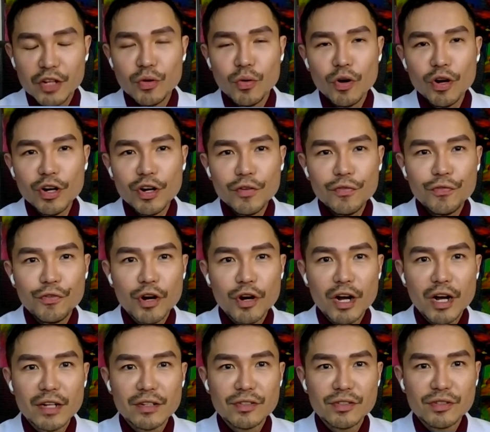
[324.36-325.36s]
In order
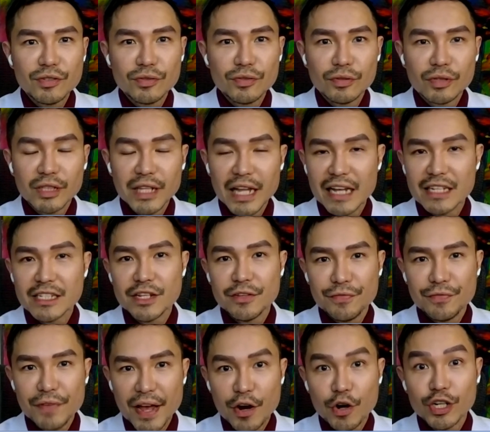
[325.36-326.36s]
for us to
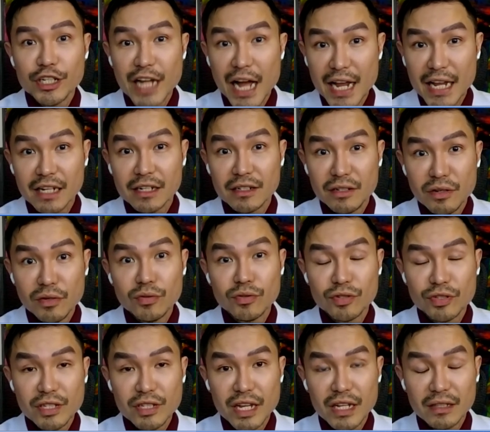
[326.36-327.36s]
classify or
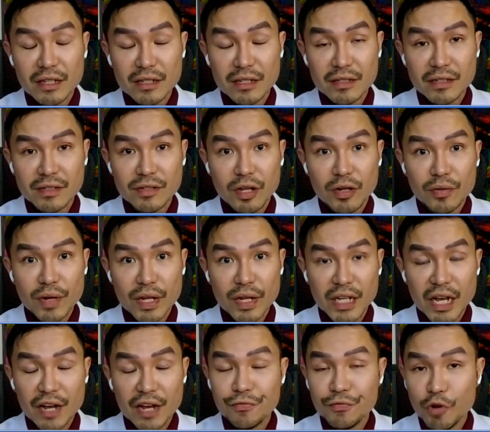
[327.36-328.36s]
diagnose that this is already a